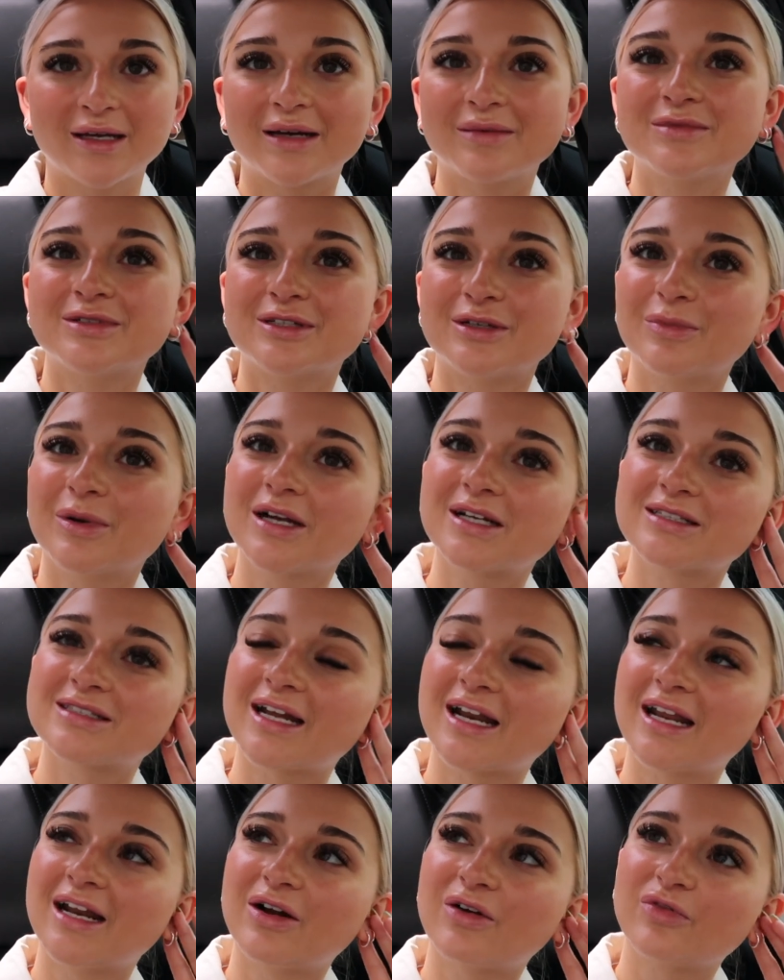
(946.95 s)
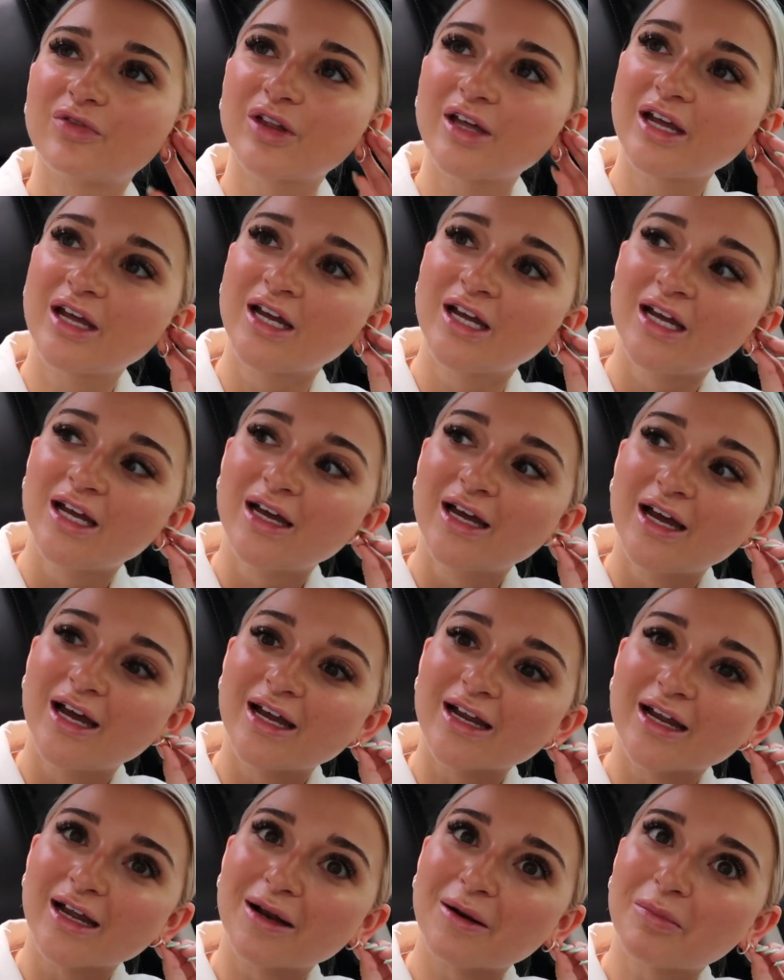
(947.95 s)
I'm super excited. Hopefully
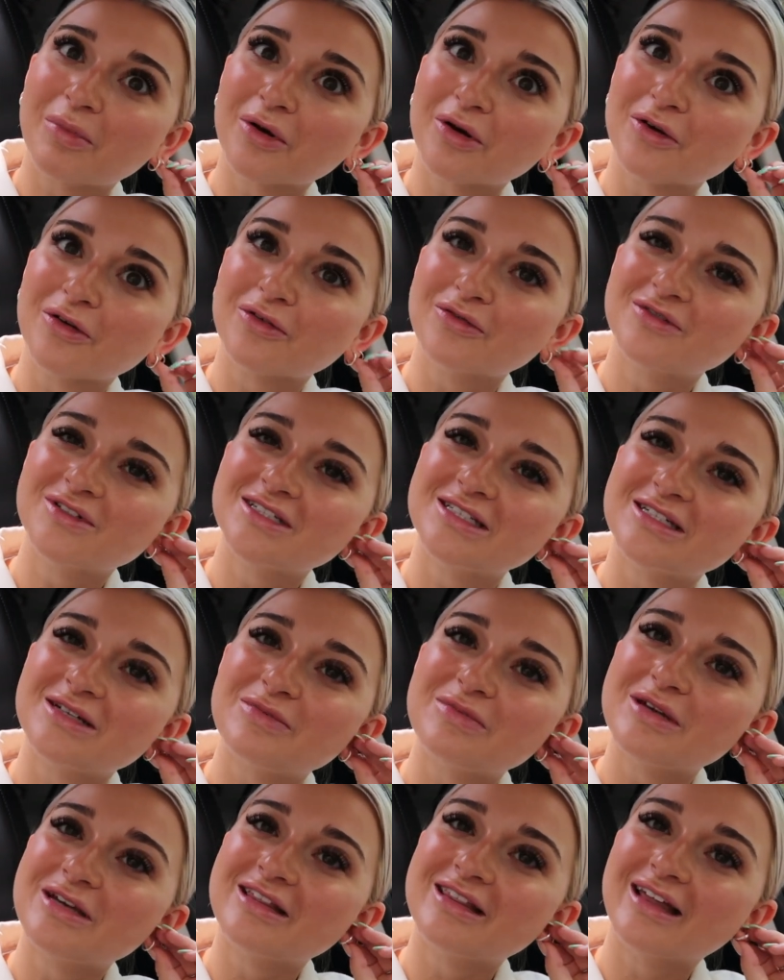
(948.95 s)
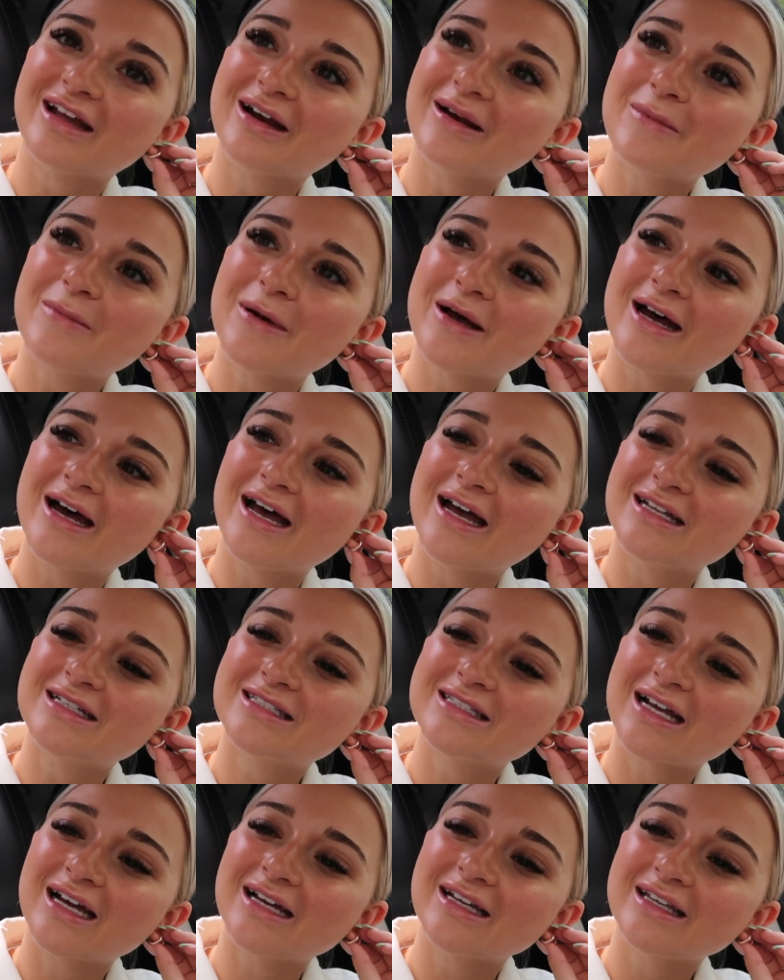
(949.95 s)
I get approved to be there,
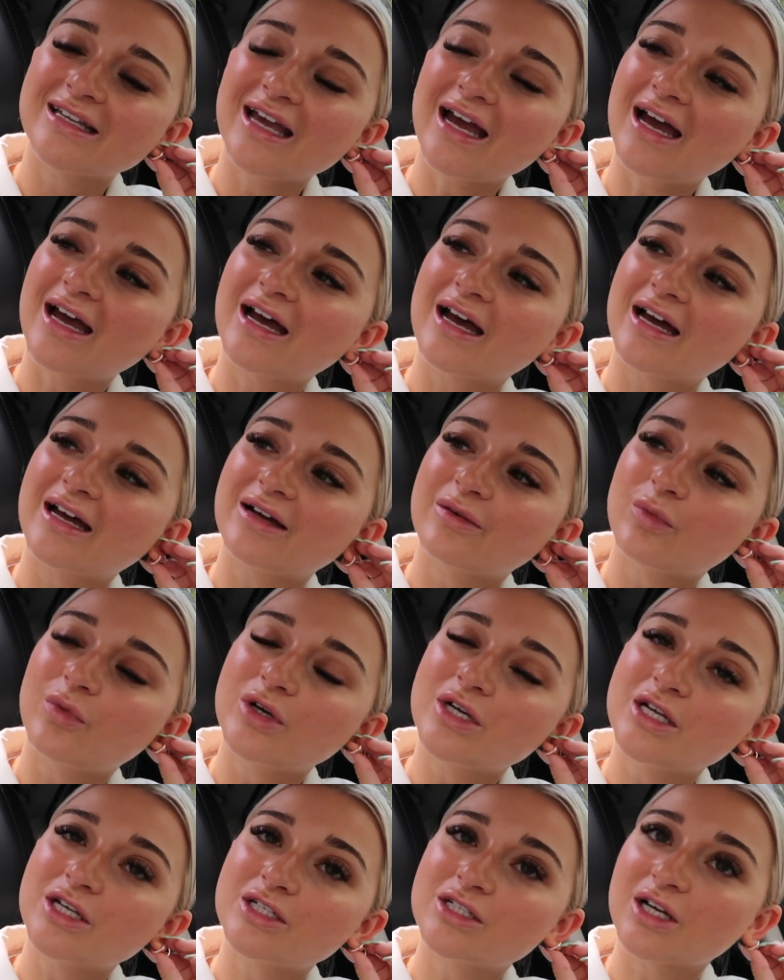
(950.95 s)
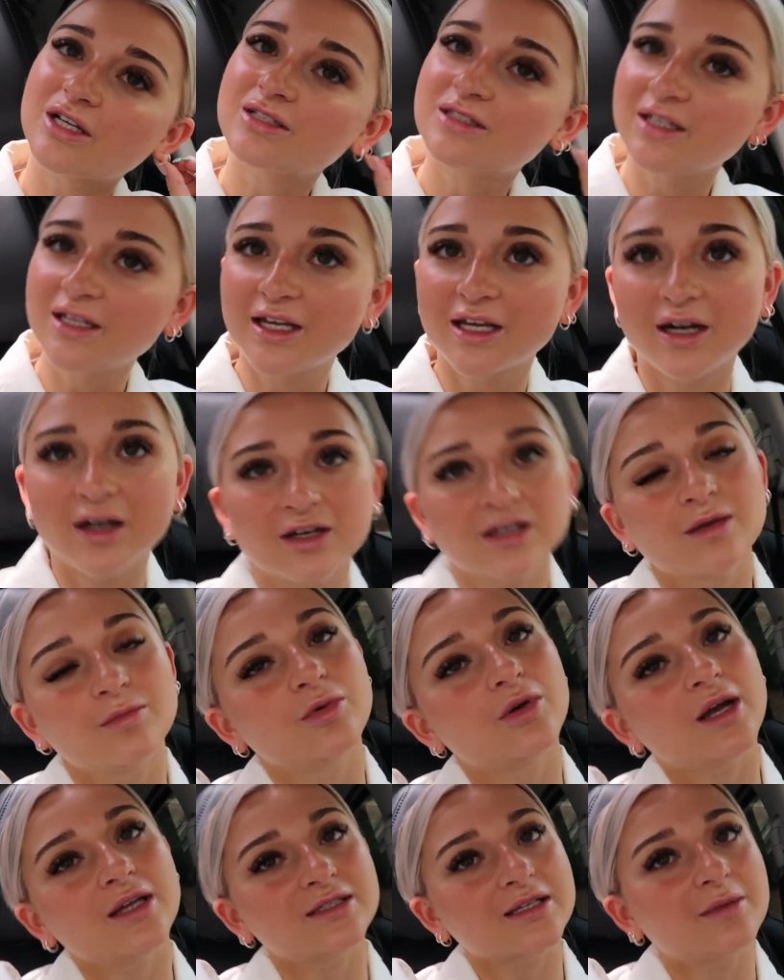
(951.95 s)
but yeah, we shall see, and I'll keep
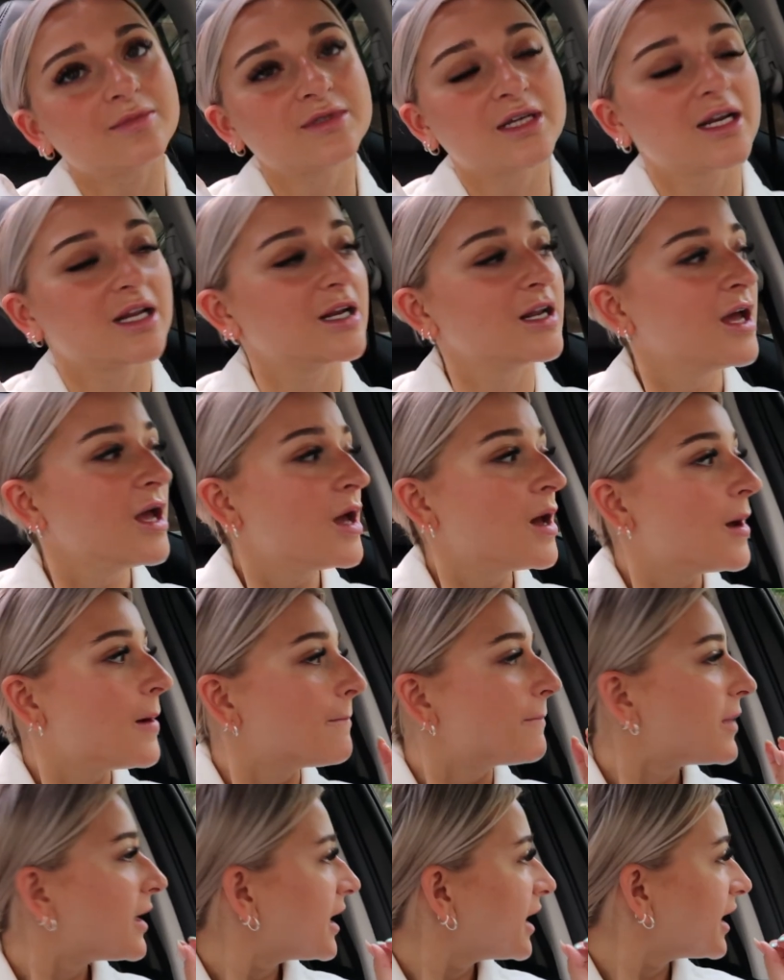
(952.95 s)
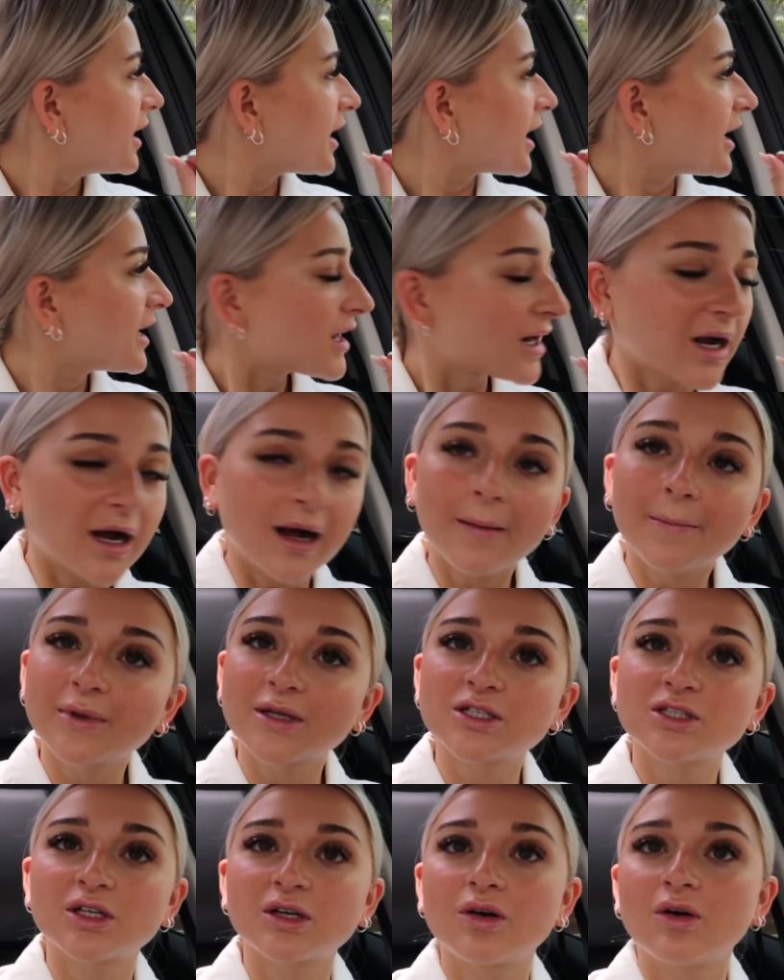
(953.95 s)
you guys updated. But I
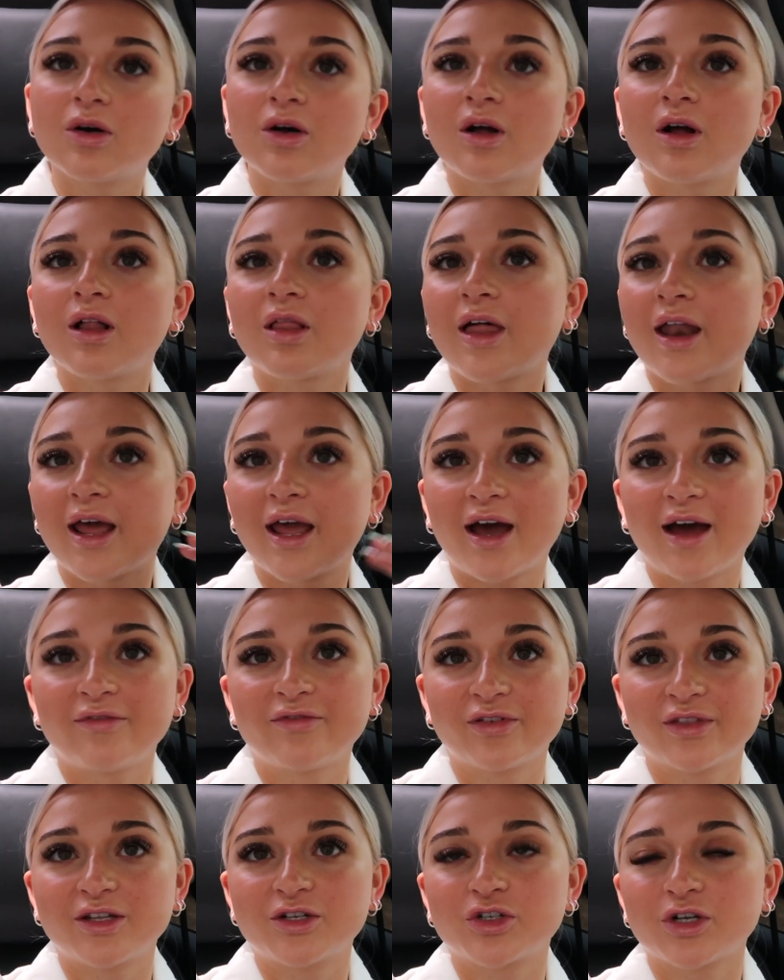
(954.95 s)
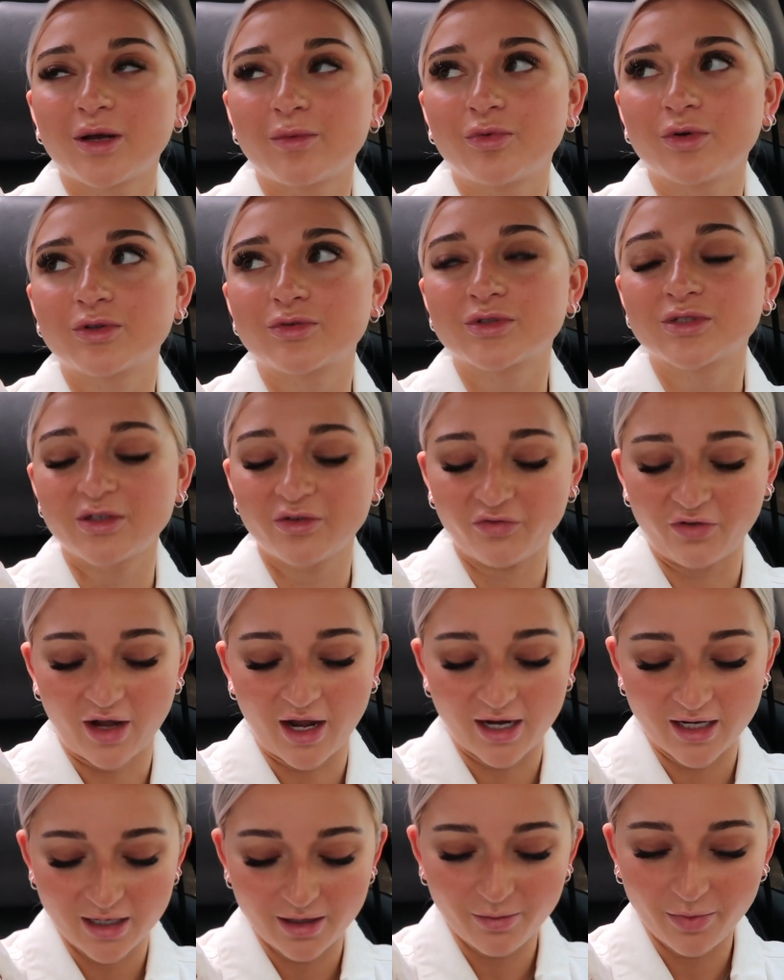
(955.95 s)
accomplished the goal that I had for the trip, which was to
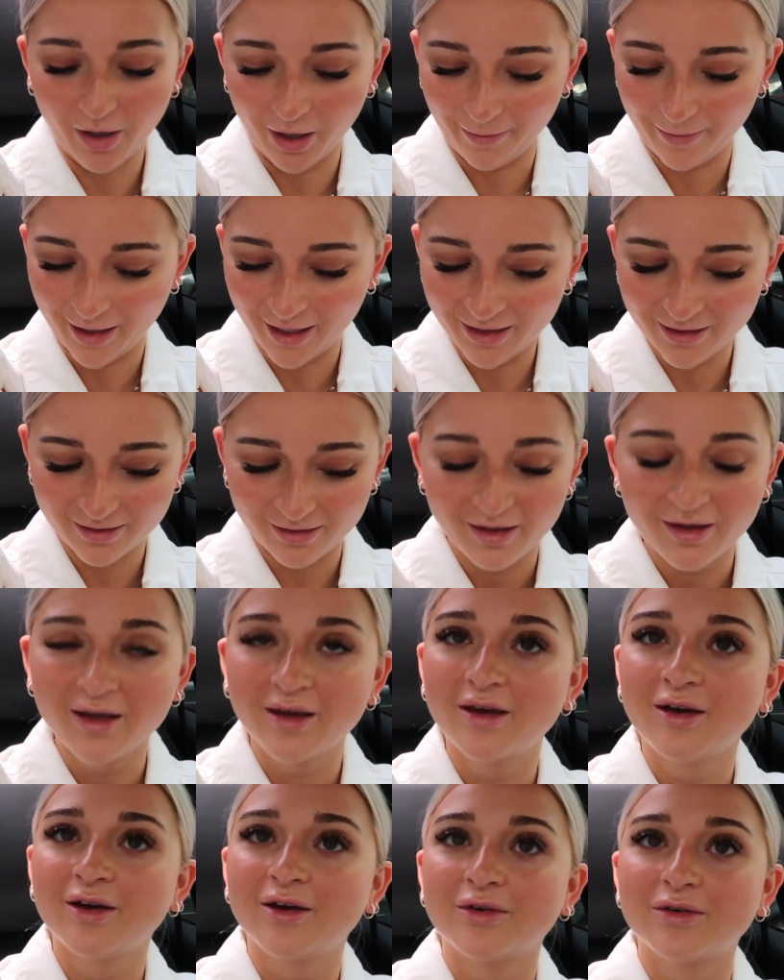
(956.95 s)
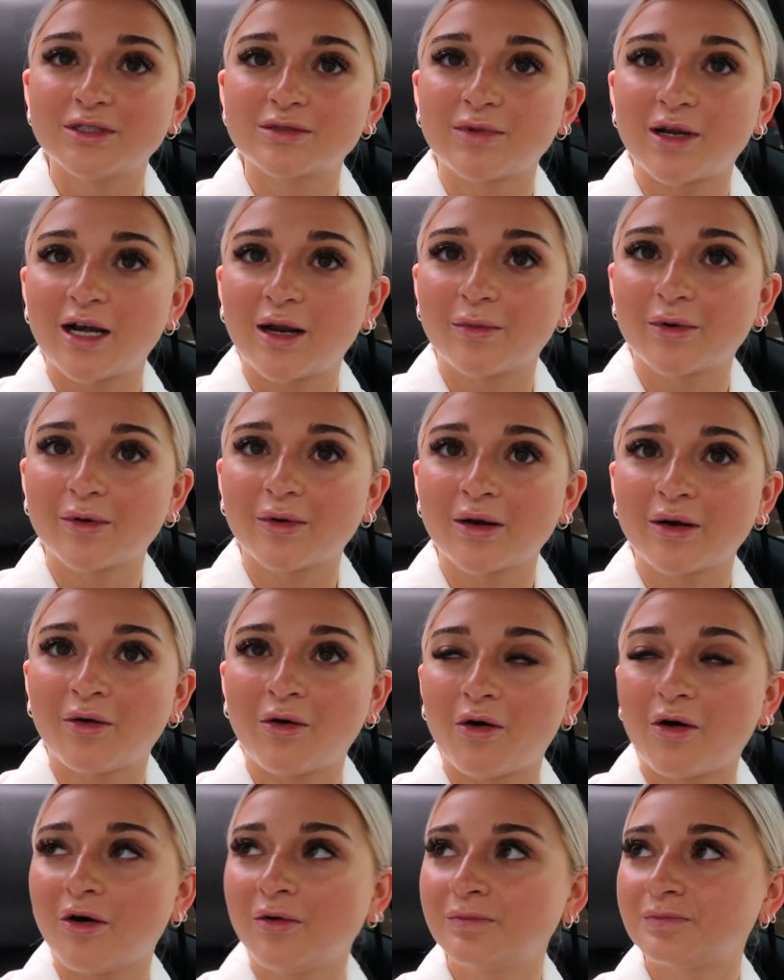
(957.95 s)
find an apartment. It was my number one
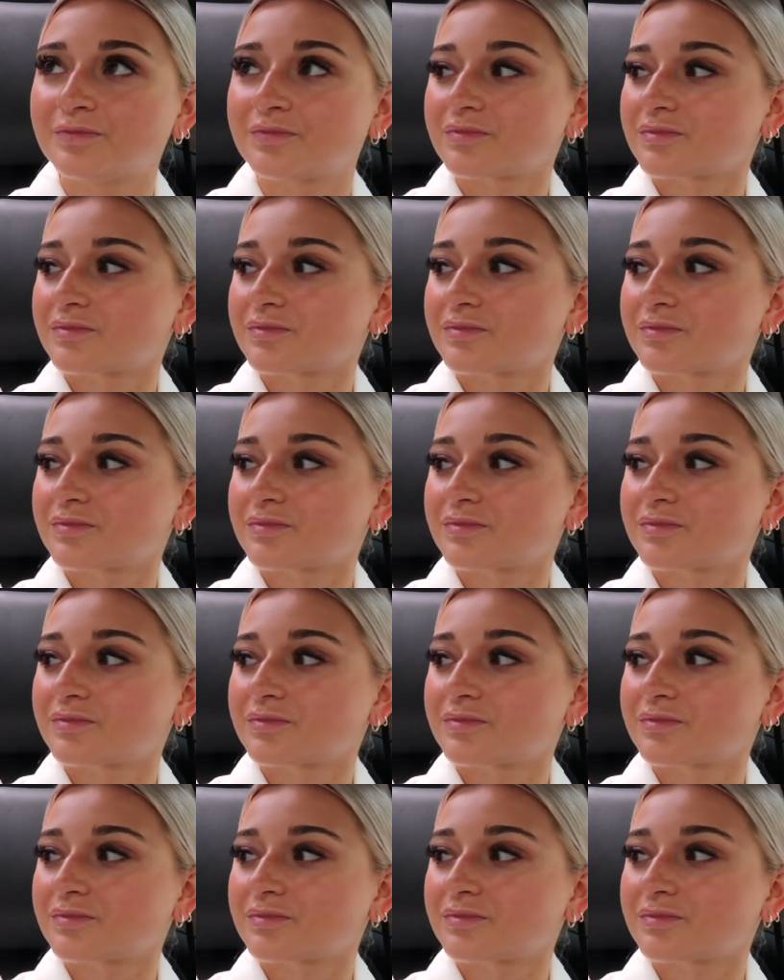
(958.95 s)
goal.